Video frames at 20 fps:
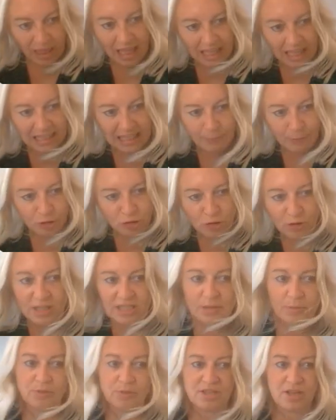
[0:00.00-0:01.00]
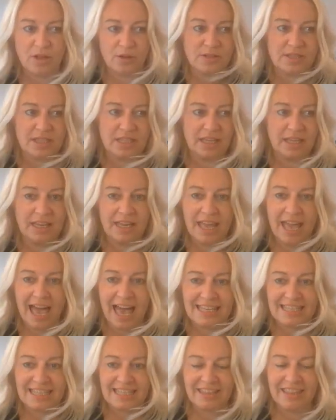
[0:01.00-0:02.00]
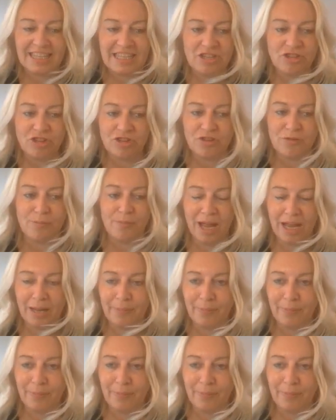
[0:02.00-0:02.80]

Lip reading: Let me show you some results. And so this is just from my